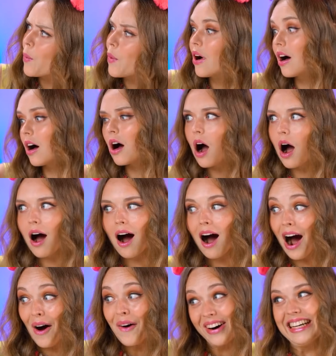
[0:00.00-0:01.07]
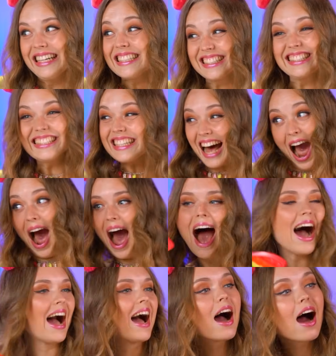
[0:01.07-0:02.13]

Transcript: I think you gave Mel the greatest idea